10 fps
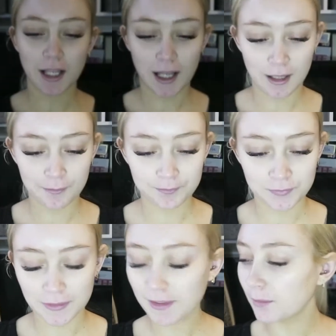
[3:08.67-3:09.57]

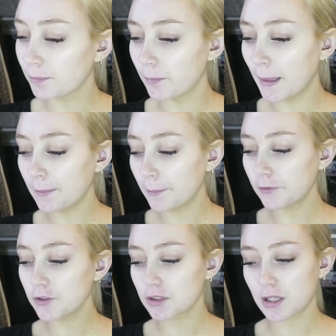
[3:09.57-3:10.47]
Makeup
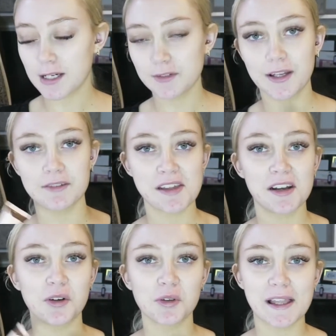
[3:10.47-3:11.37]
Revolution kind of have that
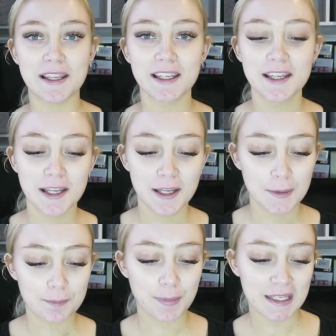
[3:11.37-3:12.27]
whole like
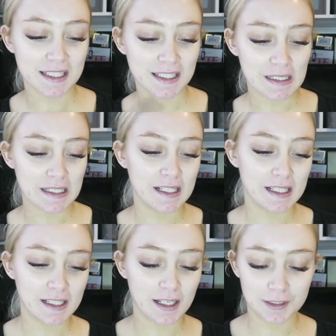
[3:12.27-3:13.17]

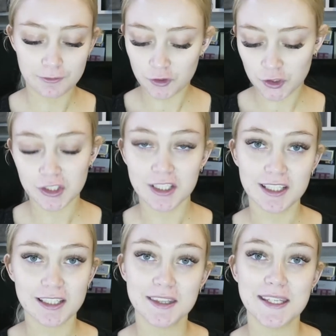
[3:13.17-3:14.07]
pinky kind of
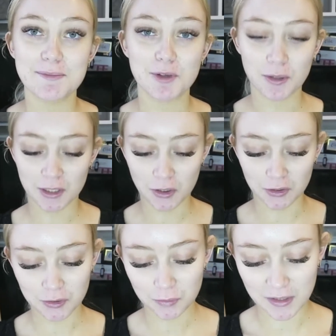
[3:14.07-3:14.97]
nudie theme going
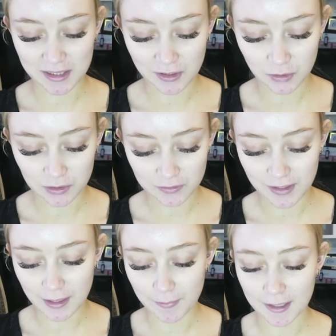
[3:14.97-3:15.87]
on with all of
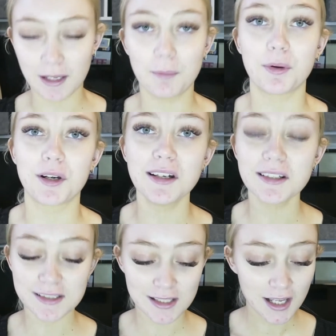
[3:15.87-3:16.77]
their makeup
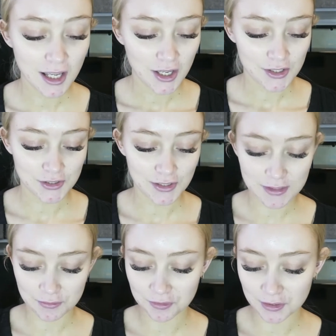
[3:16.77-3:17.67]
products. So
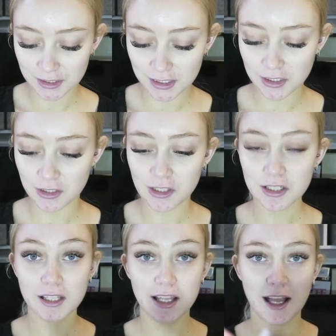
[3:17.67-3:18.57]
that's really cute.